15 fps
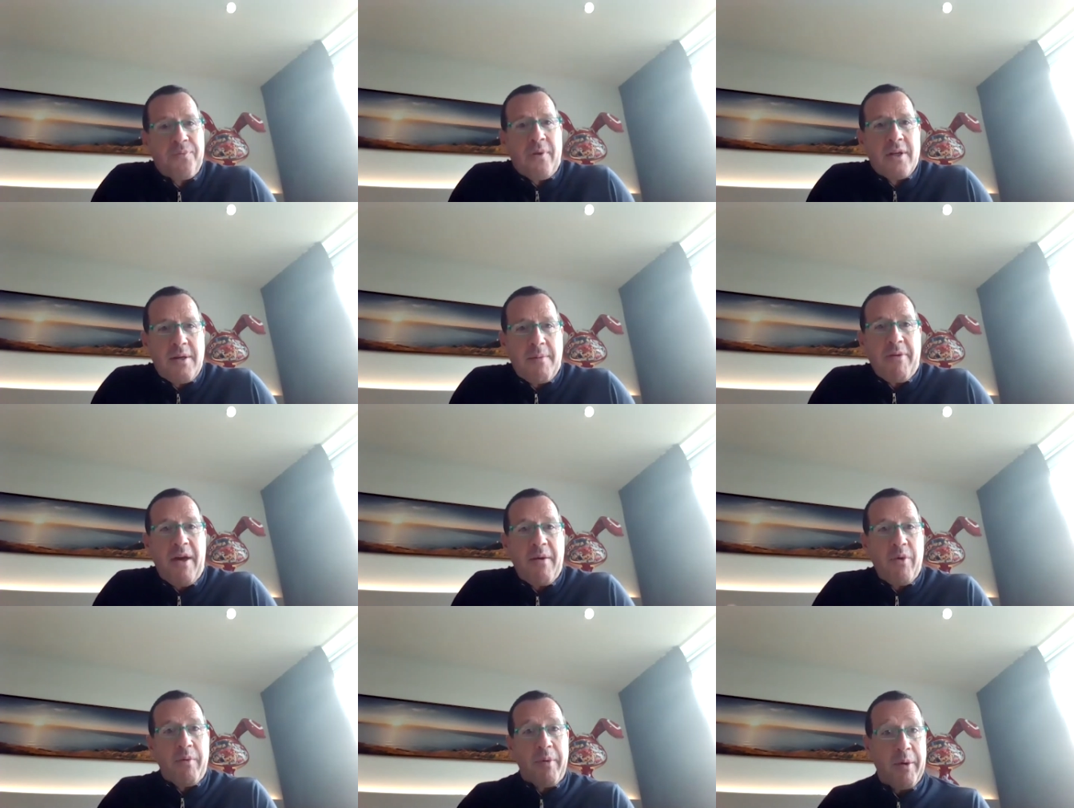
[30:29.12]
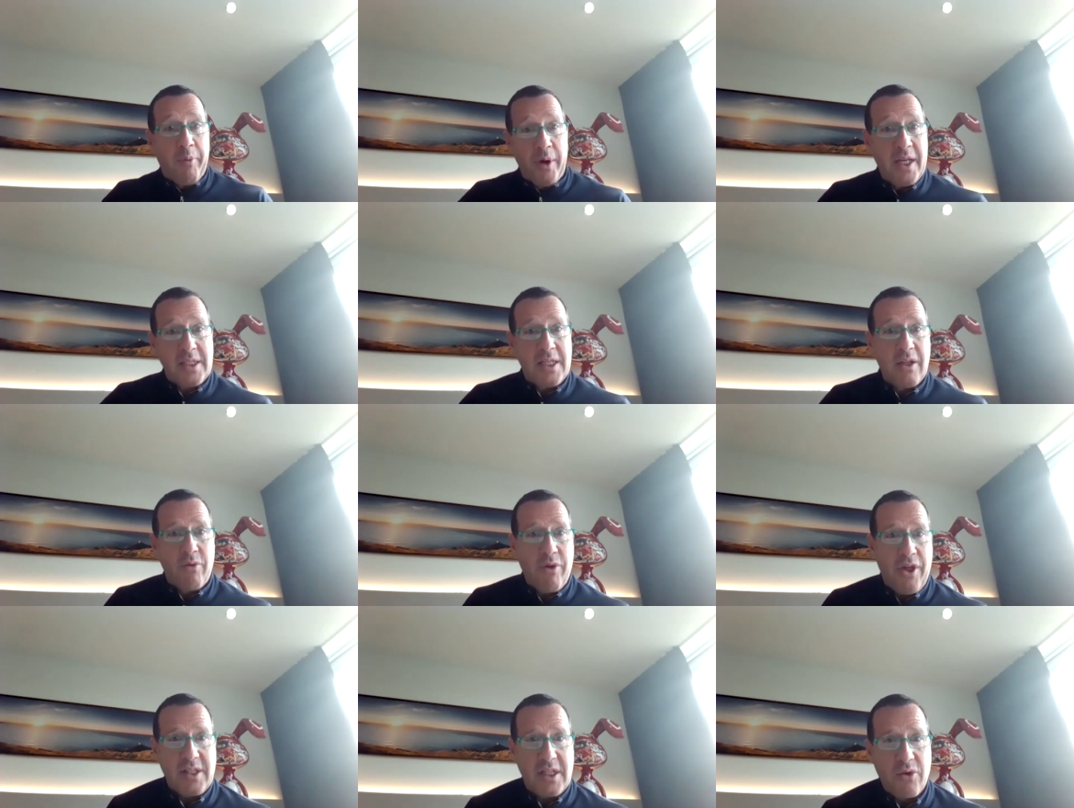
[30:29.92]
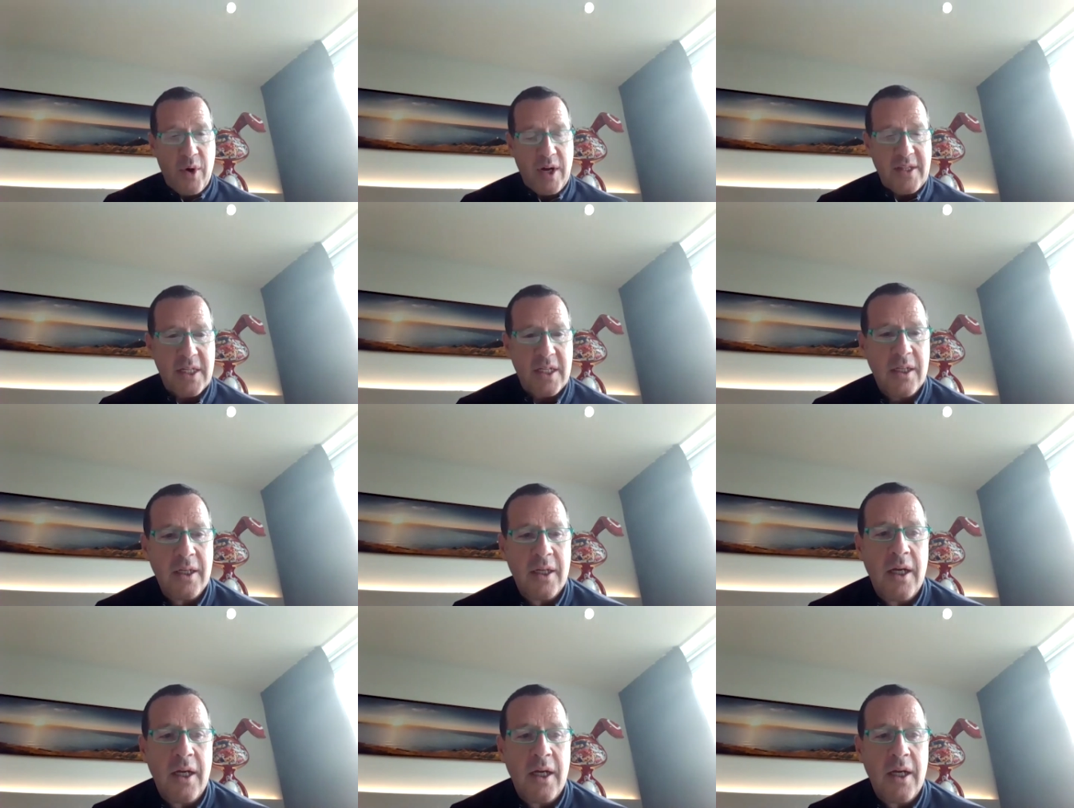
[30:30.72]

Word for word: Some of them will be released in 2020.